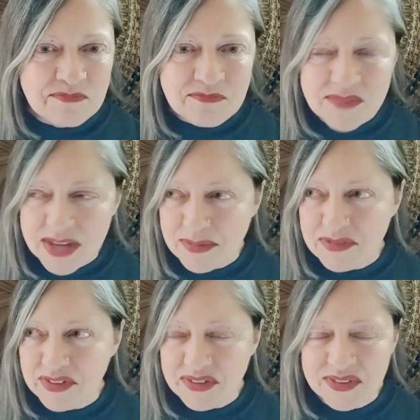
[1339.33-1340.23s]
Maybe
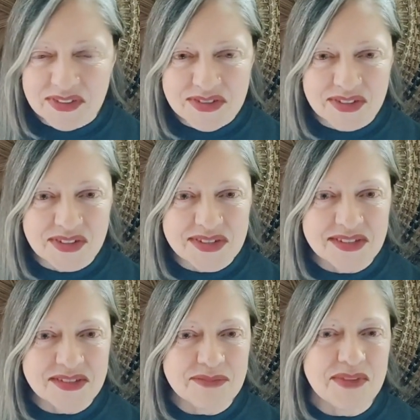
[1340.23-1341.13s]
for the winter
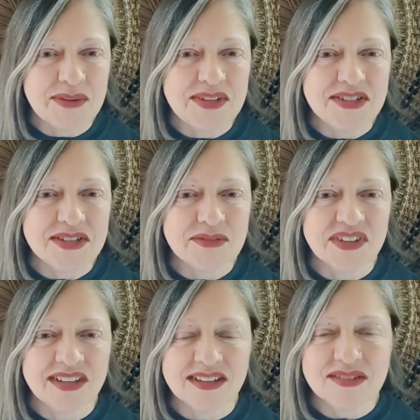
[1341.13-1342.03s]
solstice, maybe just for
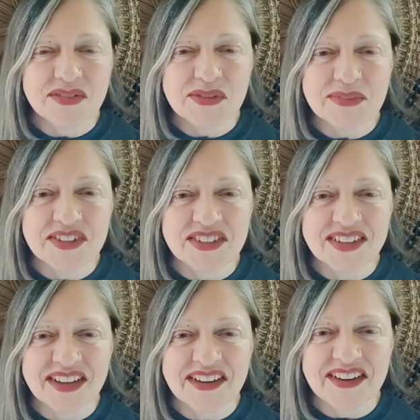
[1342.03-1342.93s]
the next full moon.
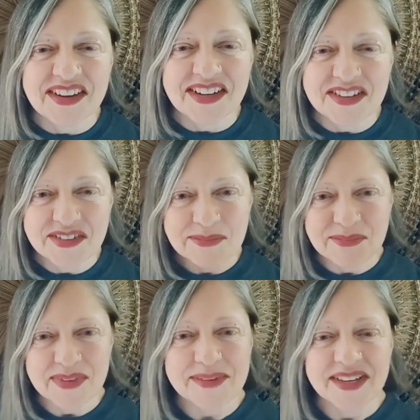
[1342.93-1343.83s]
All right,
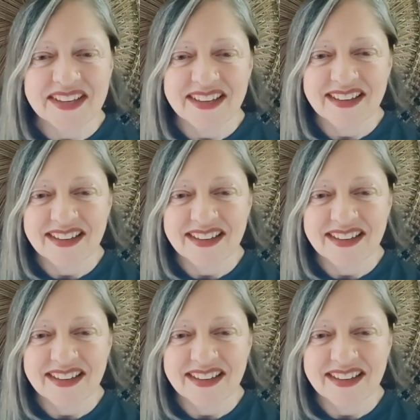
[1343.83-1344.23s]
bye-bye.